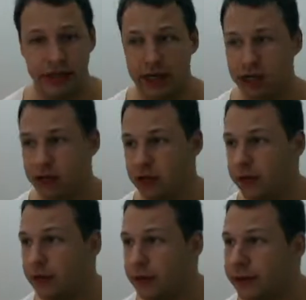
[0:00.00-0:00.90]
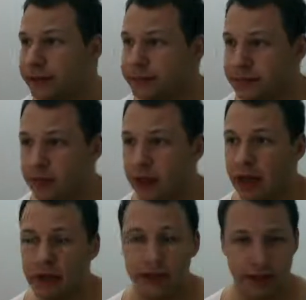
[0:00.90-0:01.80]
Asia so far,
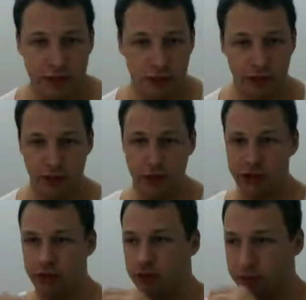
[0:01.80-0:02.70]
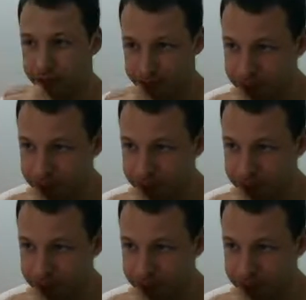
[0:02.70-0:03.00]
this is what you need to do.